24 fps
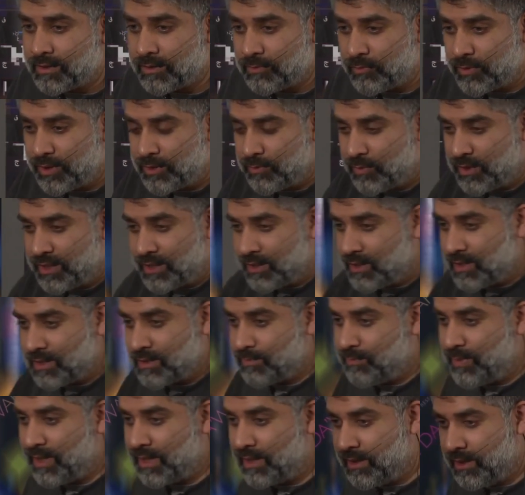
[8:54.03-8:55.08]
we did this
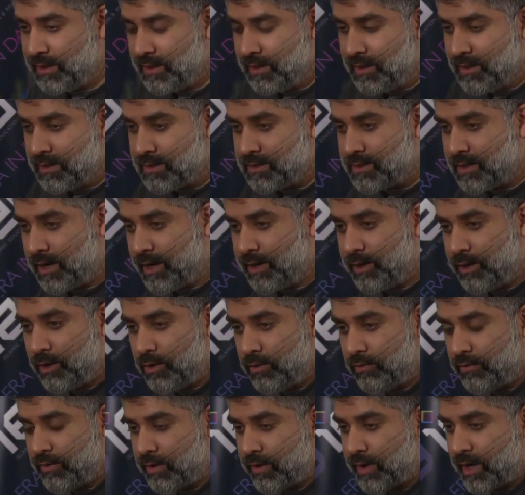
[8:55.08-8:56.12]
big sign
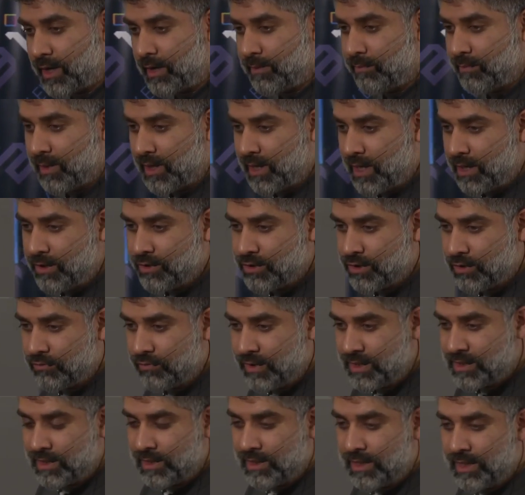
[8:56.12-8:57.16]
over in Malaysia
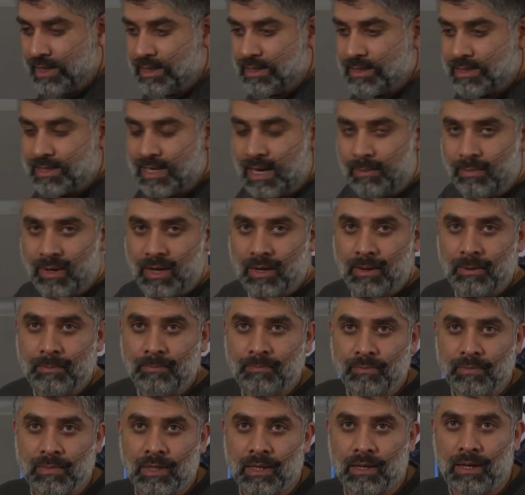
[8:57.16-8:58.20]
recently in Sabah,
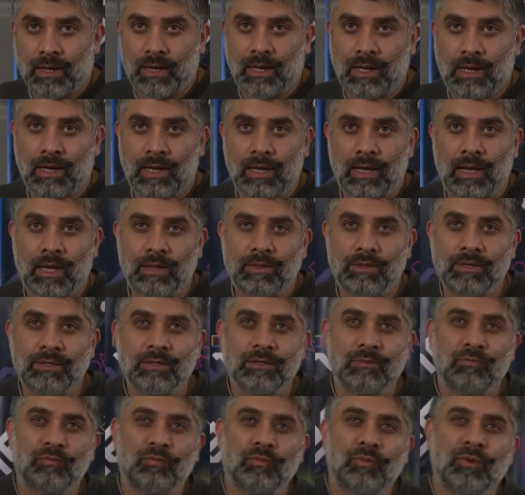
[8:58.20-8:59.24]
and this
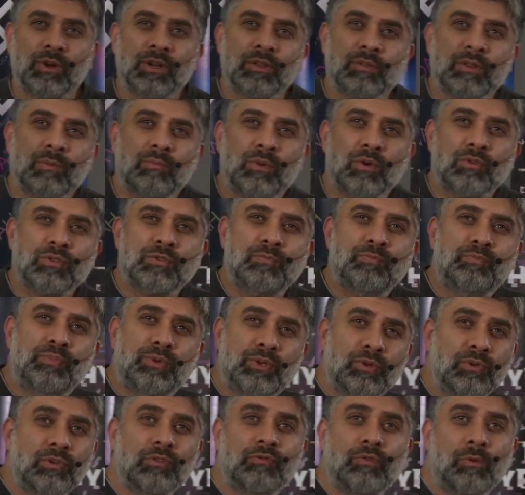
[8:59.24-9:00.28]
is one of the most
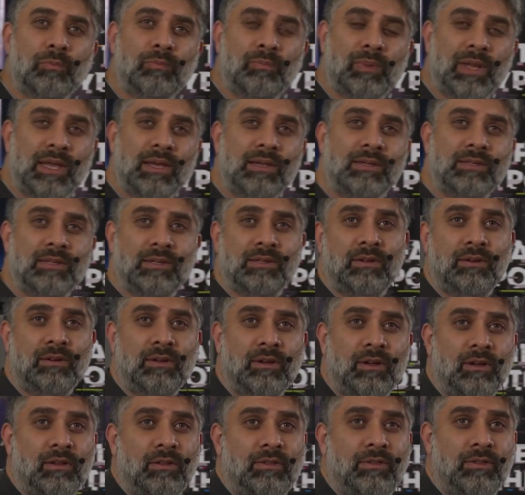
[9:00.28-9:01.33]
beautiful places on
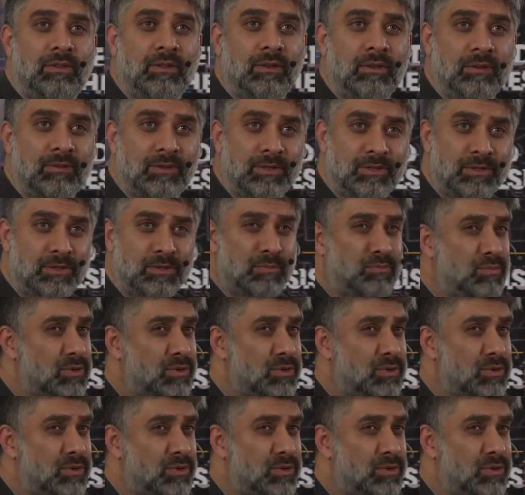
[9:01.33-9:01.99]
earth. This is a